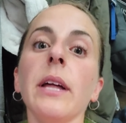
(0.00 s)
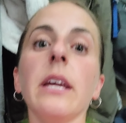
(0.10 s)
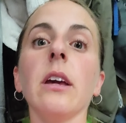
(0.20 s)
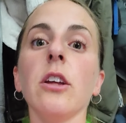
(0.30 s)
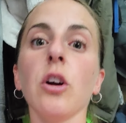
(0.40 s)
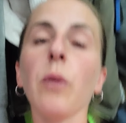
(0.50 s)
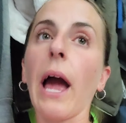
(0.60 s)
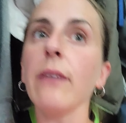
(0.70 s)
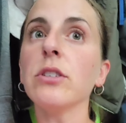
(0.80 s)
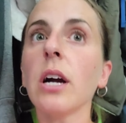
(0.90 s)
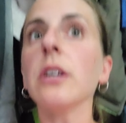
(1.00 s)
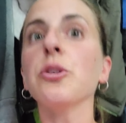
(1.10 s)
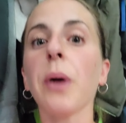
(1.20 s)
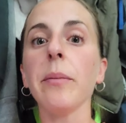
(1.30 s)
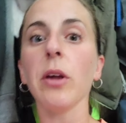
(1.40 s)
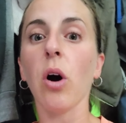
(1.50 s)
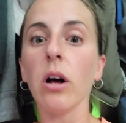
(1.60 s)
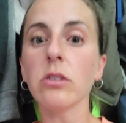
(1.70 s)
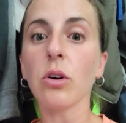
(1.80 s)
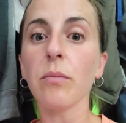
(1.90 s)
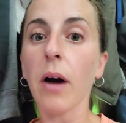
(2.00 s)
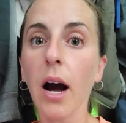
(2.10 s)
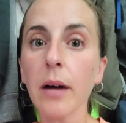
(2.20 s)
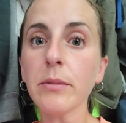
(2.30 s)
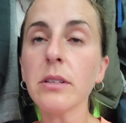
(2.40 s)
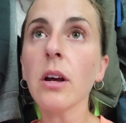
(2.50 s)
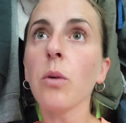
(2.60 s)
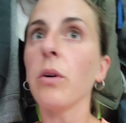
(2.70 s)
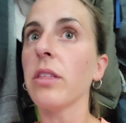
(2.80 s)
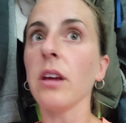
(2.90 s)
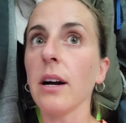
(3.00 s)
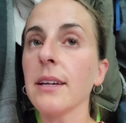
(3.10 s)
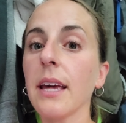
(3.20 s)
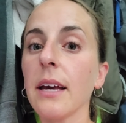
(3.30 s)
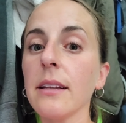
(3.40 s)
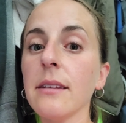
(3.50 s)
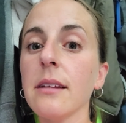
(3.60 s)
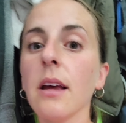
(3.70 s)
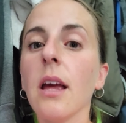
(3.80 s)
like your avatar is probably also moms with young kids.